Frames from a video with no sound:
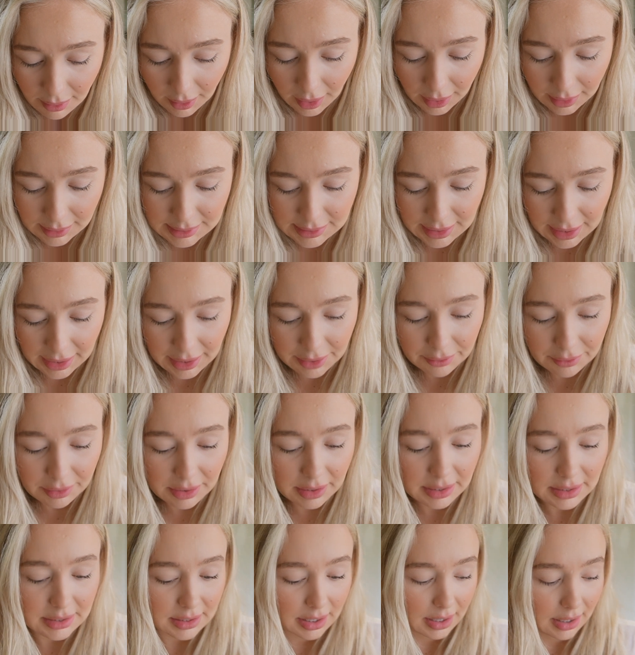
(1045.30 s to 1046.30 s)
It's getting
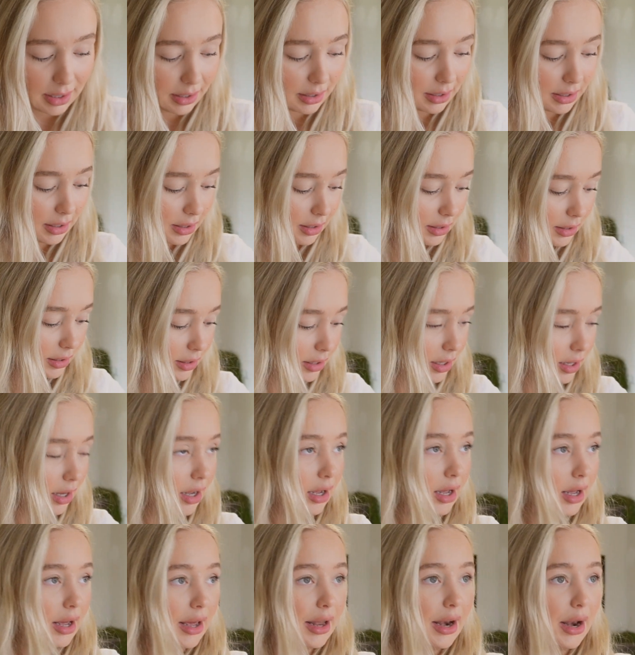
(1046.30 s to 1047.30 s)
really dark
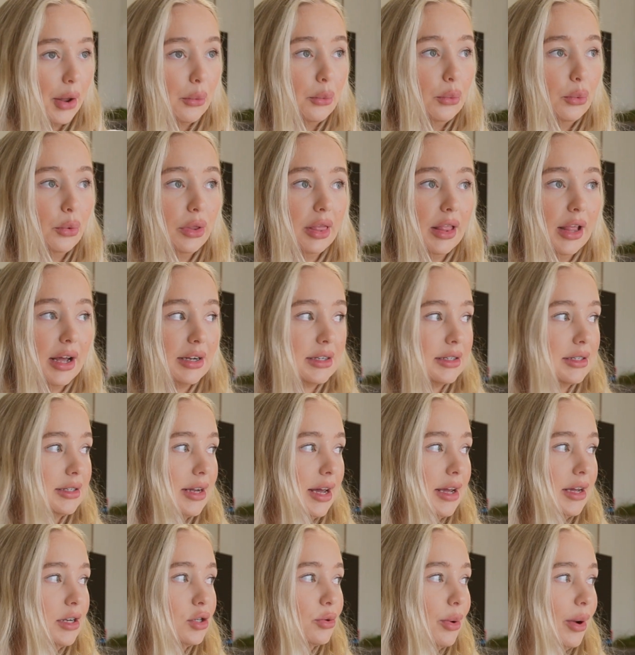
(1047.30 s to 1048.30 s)
and I would like to
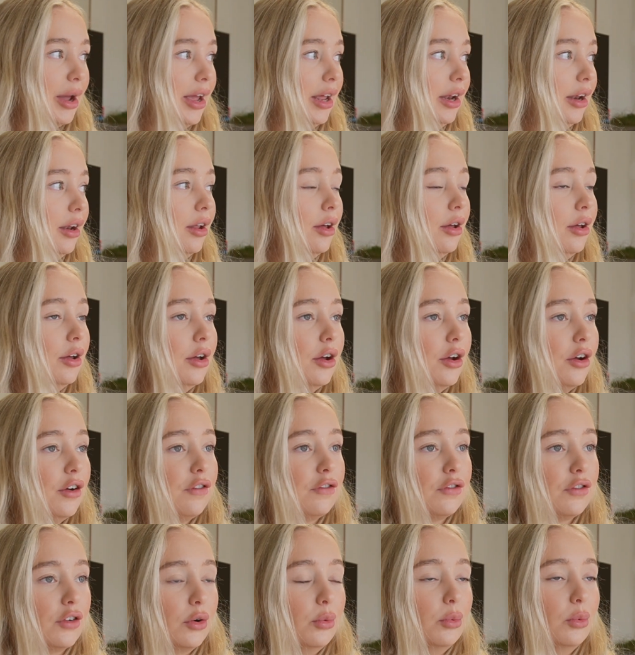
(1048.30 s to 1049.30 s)
take Dwayne
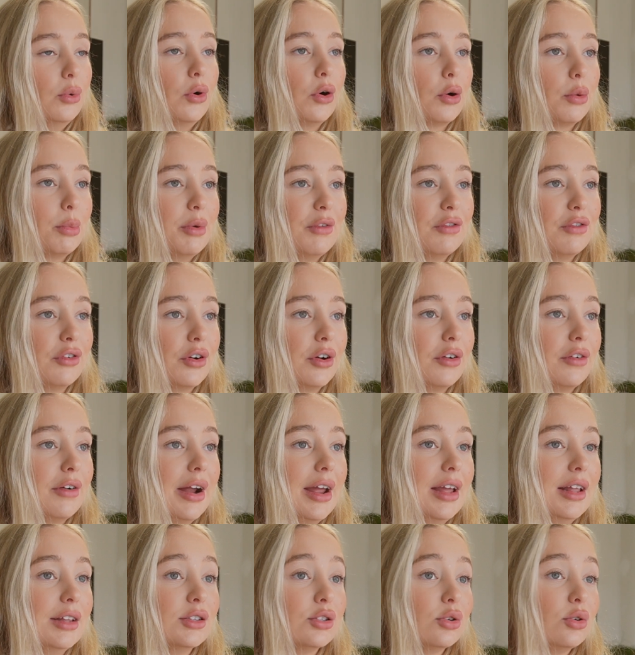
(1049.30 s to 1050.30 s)
for a walk before it
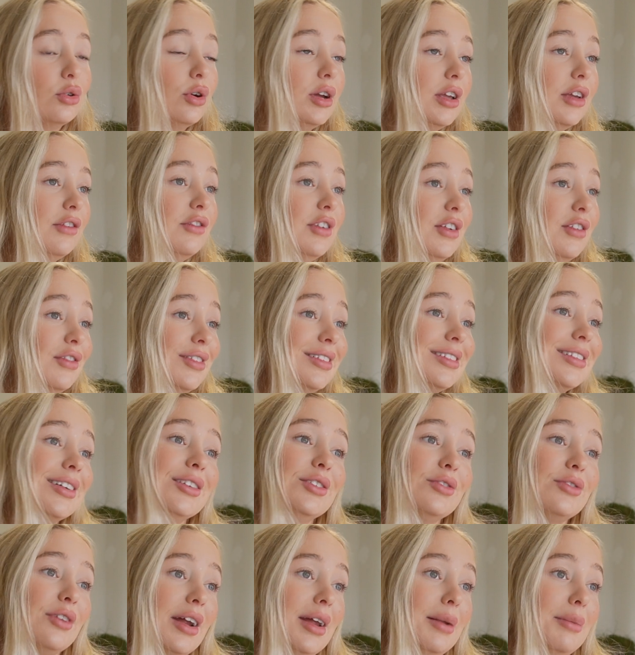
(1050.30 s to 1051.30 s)
rains, or even if it
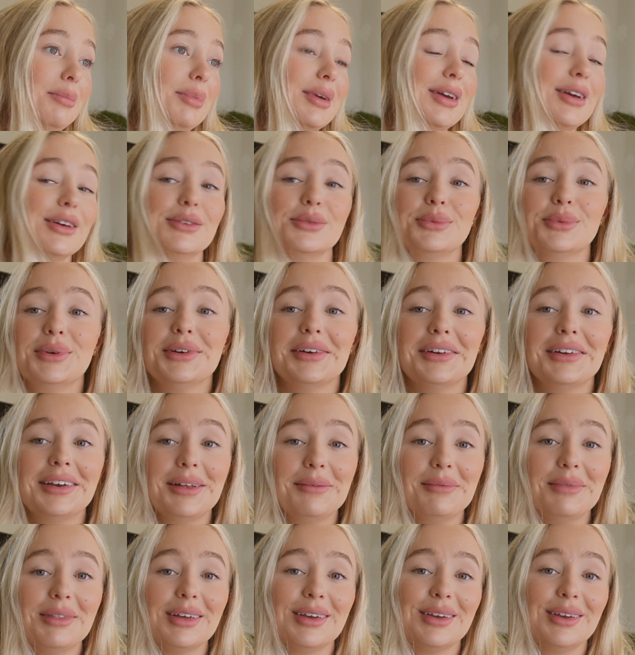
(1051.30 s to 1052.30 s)
does rain, because we got
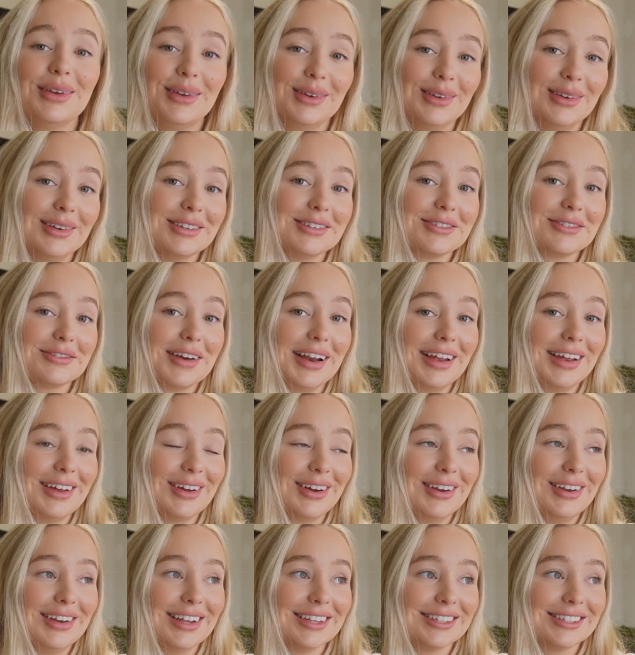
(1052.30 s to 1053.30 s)
him the cutest
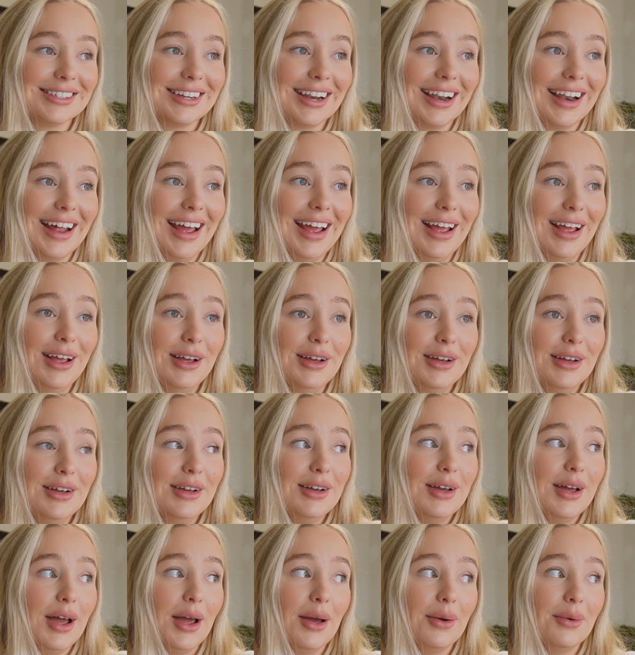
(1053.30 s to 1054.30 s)
raincoat yesterday.
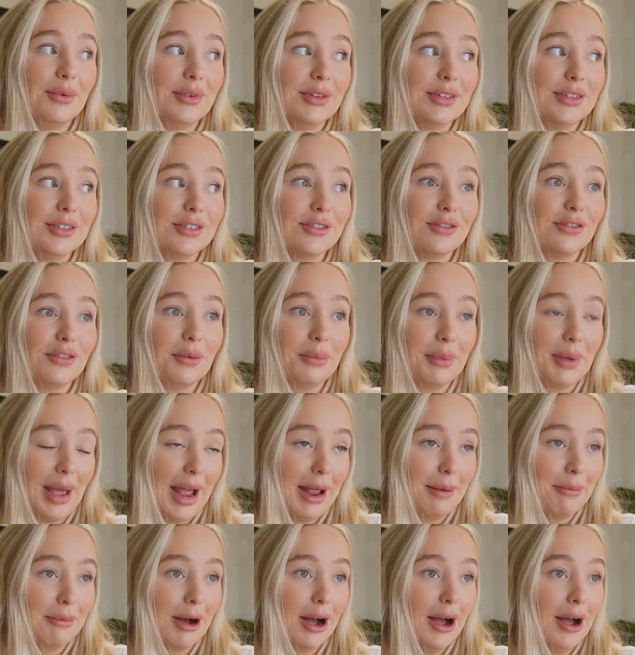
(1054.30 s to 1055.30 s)
It was from
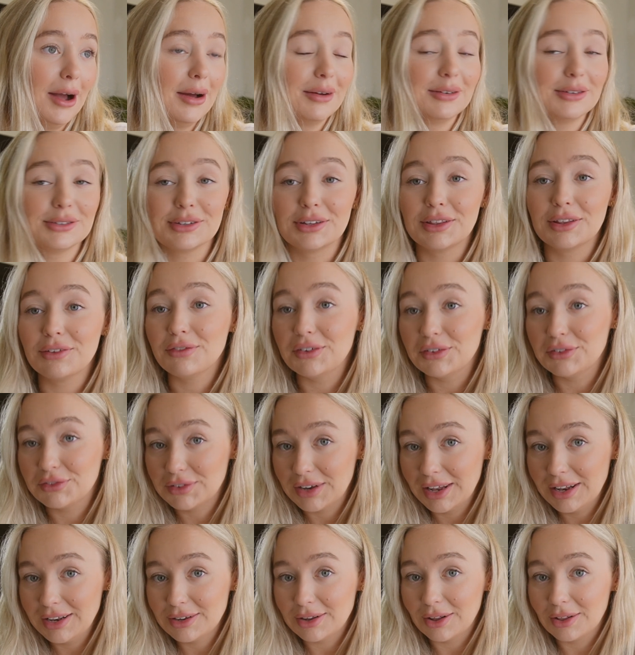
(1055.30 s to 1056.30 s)
Kmart. It was only
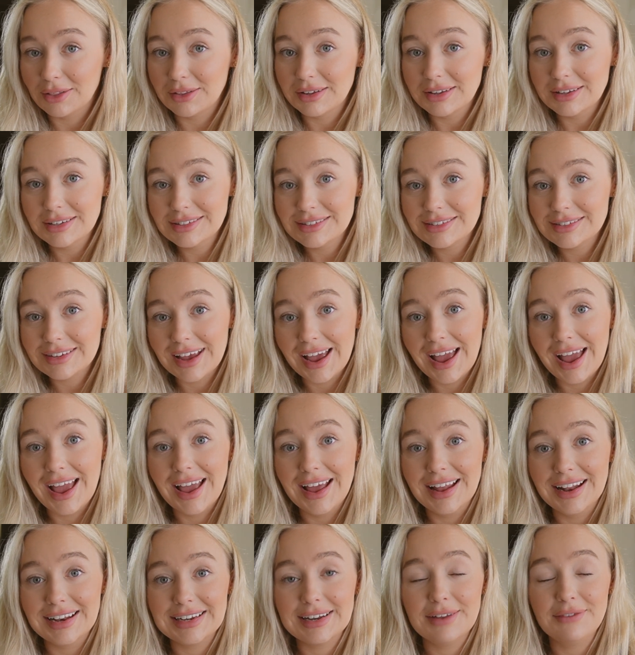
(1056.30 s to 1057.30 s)
$15
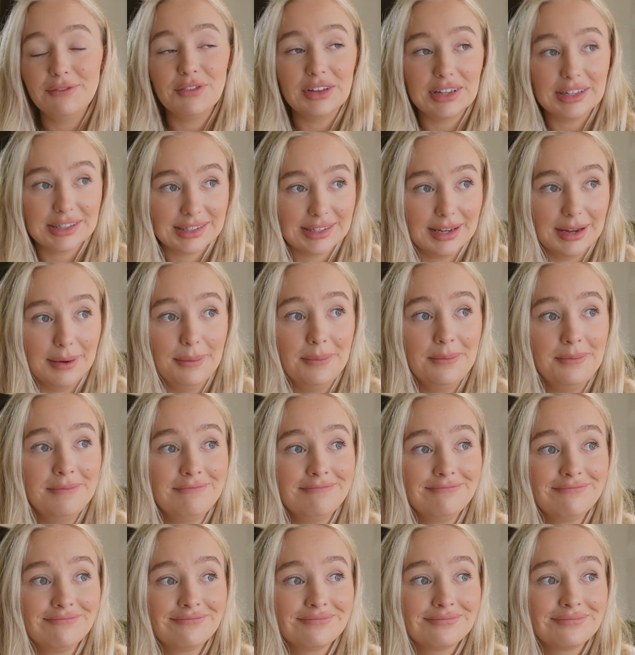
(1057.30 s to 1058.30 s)
and it fits him
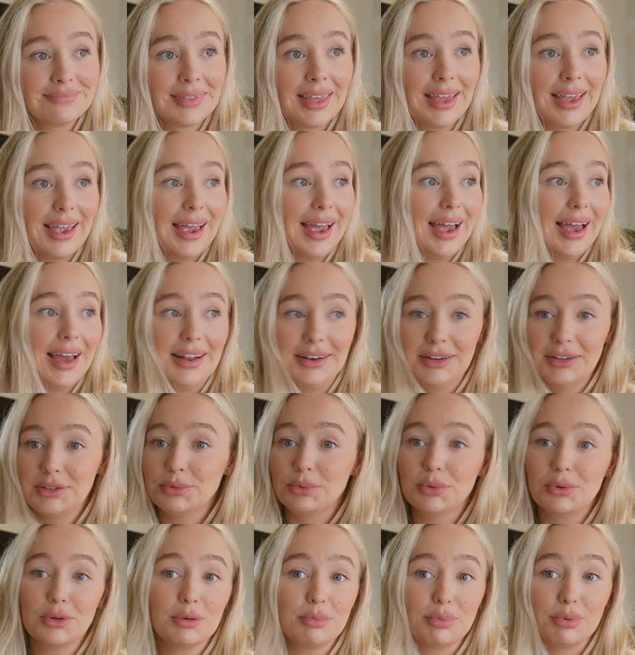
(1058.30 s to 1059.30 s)
and it's
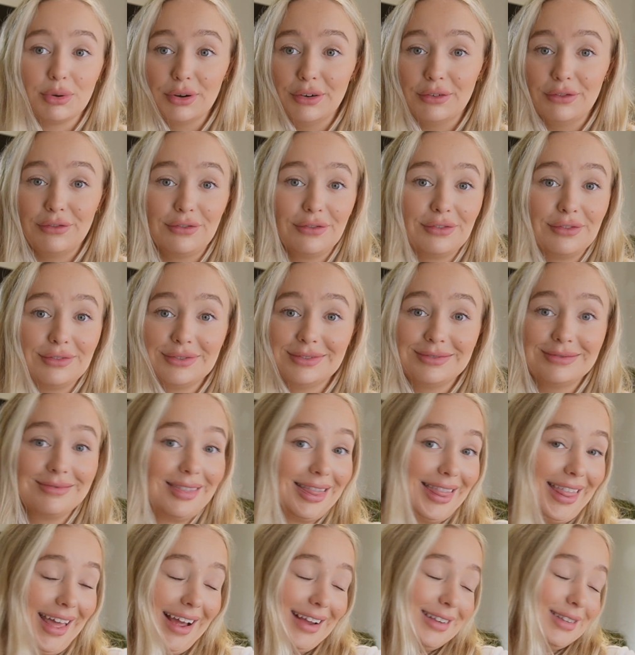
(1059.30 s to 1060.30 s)
waterproof.
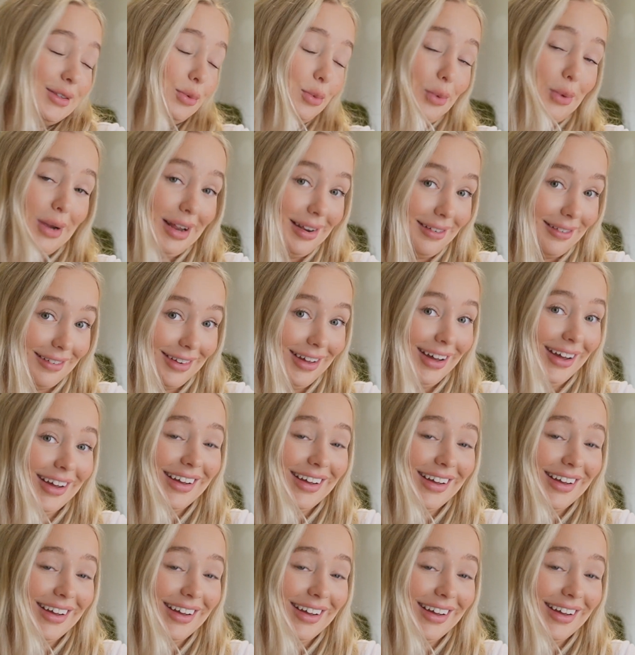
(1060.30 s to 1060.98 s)
That is a win.